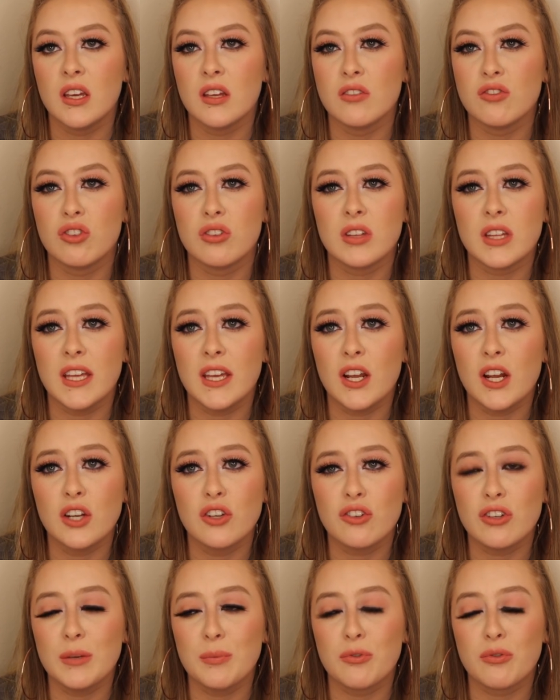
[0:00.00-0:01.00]
just ER
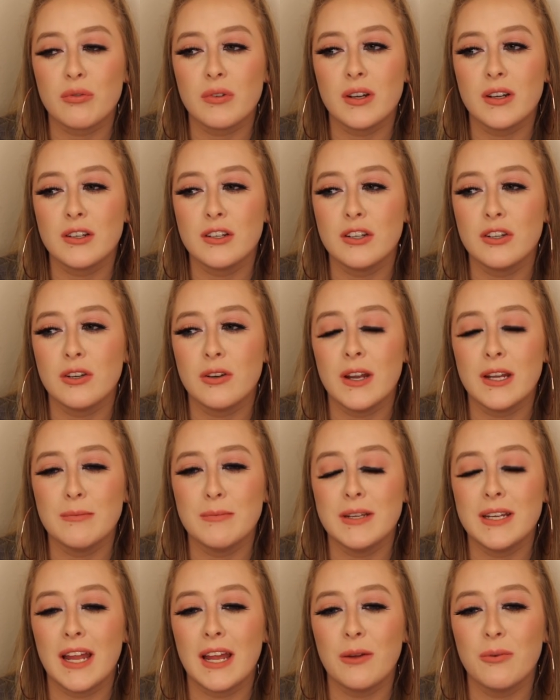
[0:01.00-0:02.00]
trips where,
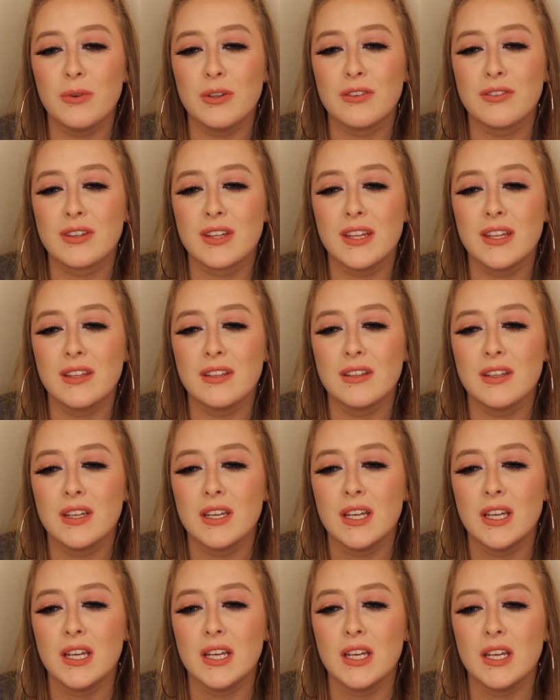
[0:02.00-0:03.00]
I was
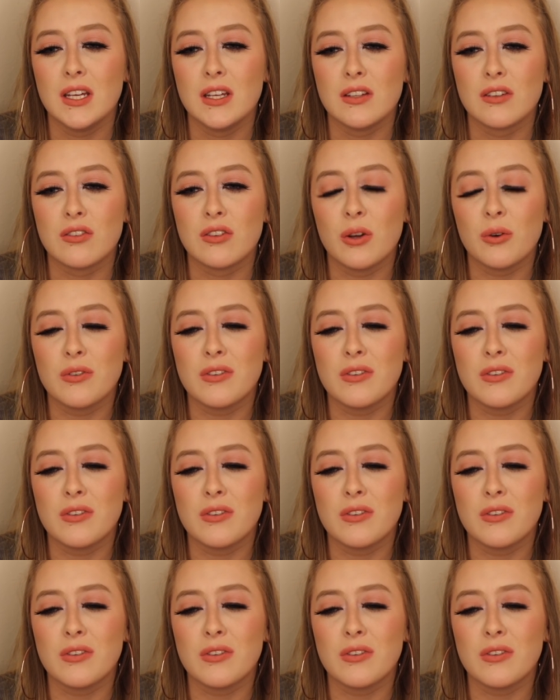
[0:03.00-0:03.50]
so